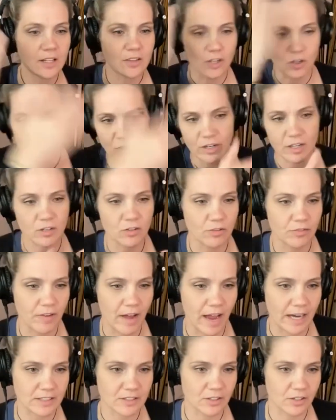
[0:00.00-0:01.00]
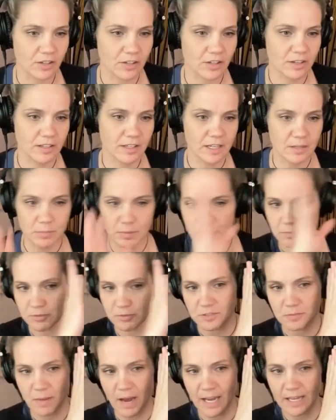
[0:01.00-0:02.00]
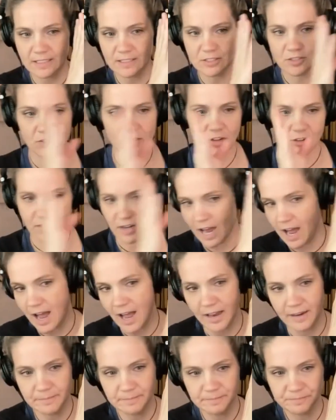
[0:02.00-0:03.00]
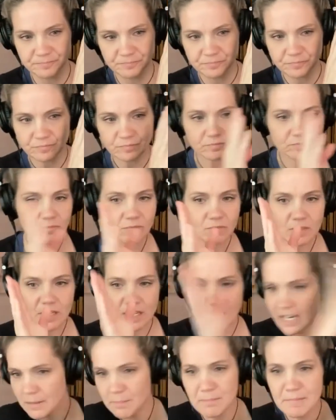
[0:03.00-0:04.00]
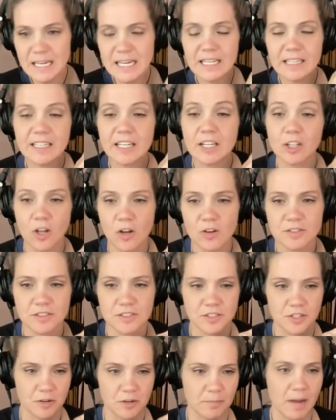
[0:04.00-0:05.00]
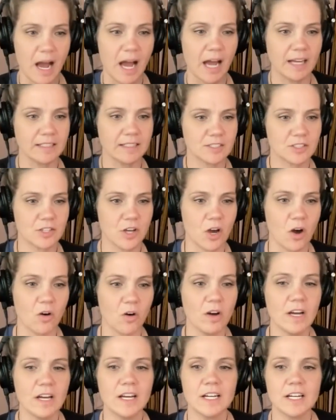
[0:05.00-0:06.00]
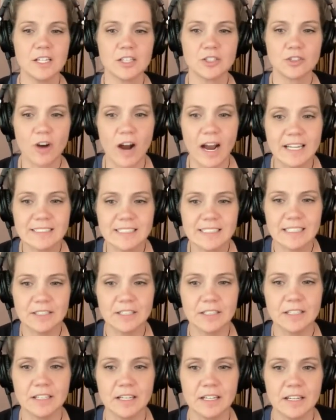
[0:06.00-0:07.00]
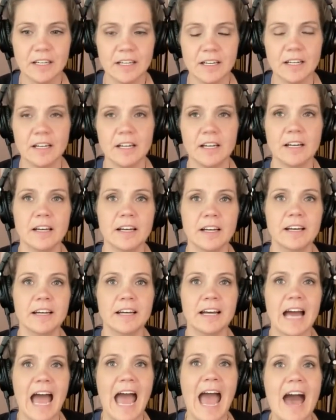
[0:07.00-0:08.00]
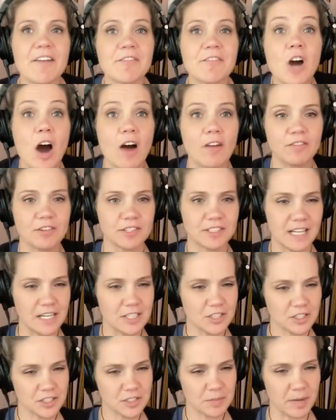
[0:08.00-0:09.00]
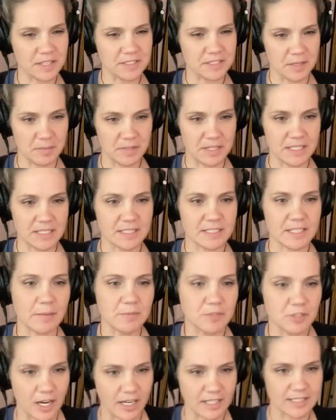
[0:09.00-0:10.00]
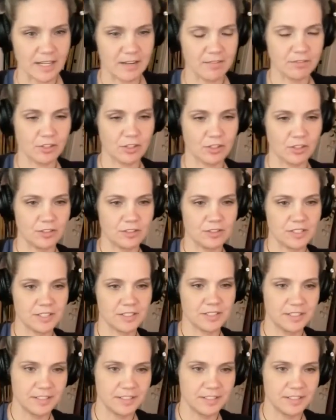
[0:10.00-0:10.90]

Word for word: the critical factor in people's minds so they're not it immediately closes their mind so trying to have conversations about some of these subjects i've learned